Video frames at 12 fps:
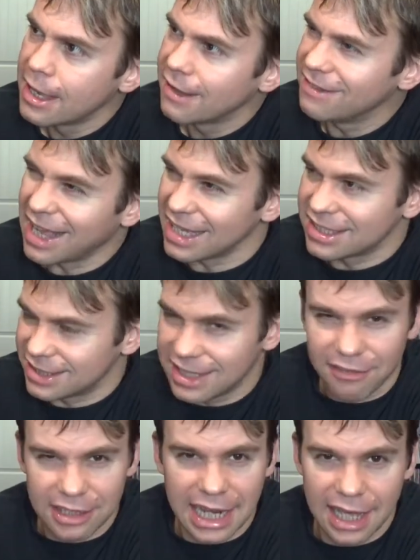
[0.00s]

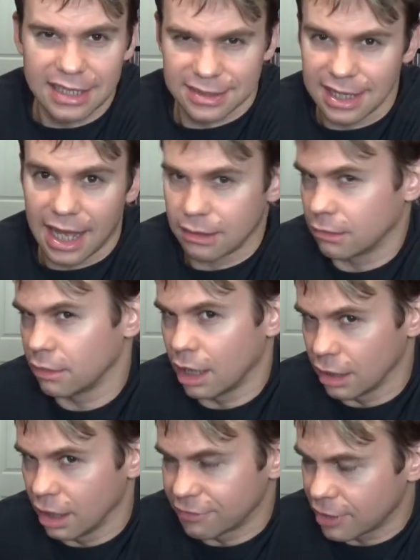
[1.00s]
it's not
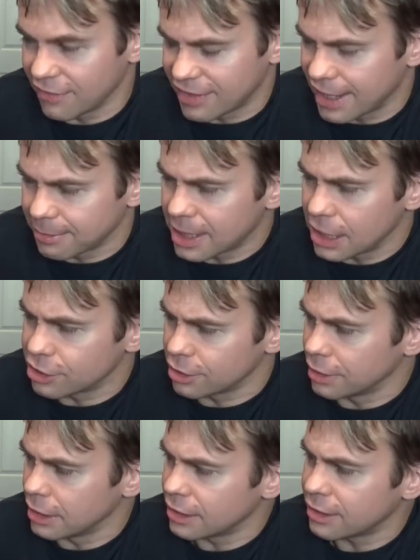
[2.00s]
a Lovecraft adaptation
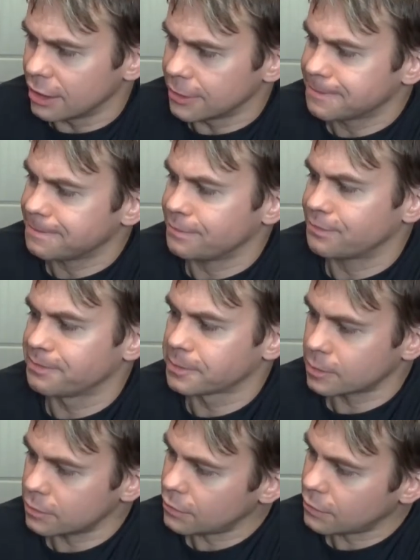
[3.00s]
or anything.
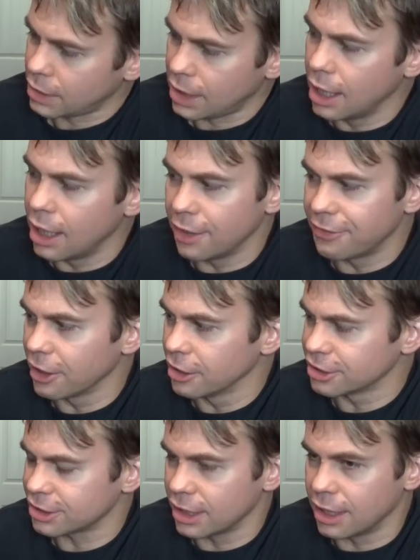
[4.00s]

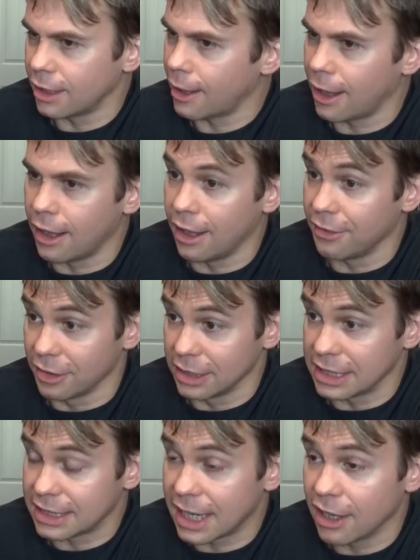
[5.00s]
The
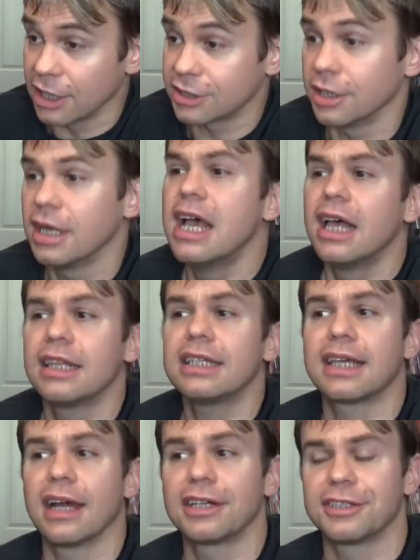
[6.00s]
lead
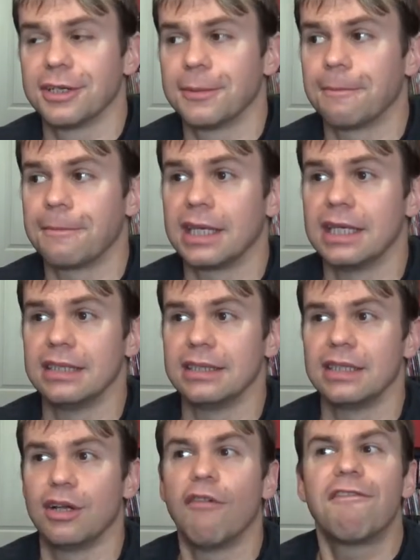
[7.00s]
character
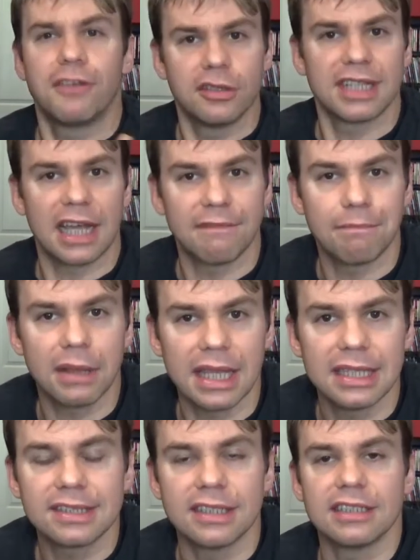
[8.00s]
is, you know, feels out of
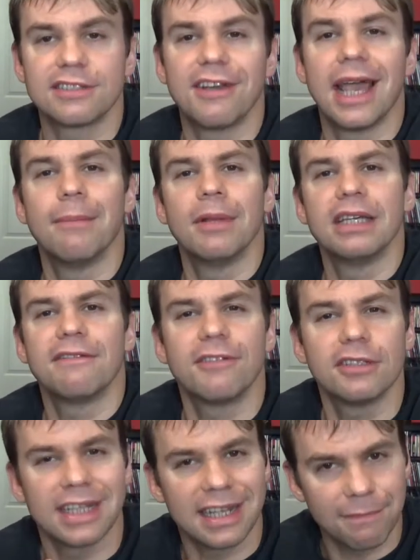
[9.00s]
place in his family,
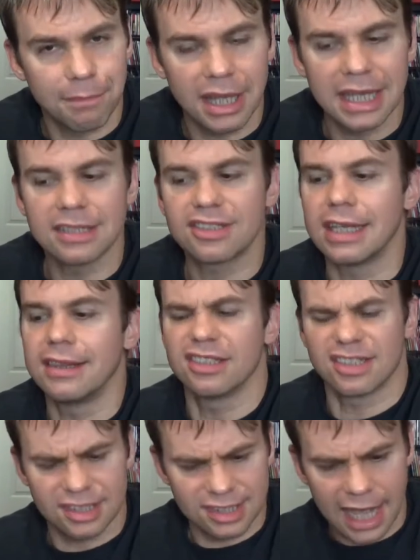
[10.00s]
feels out of place in the
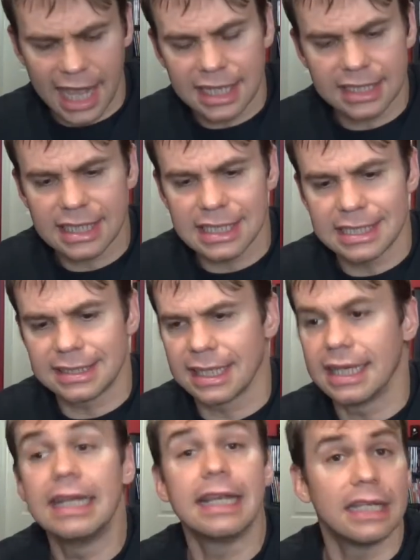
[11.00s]
society he's
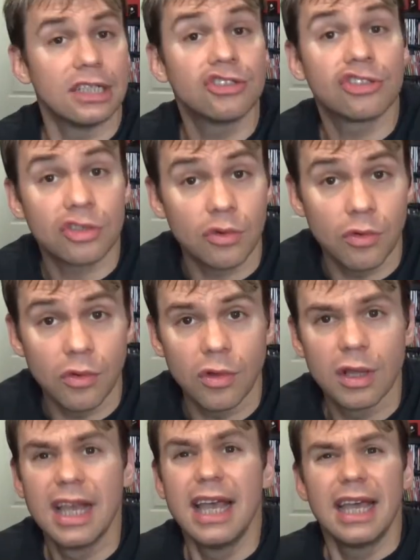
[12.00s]
in his
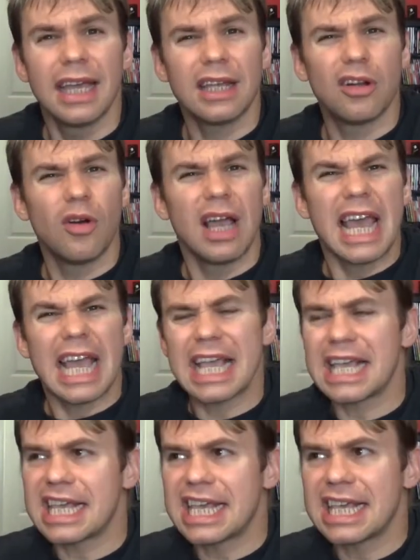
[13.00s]
school. You know,
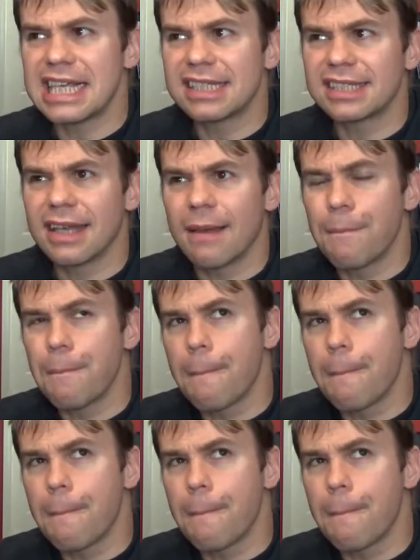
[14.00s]
he's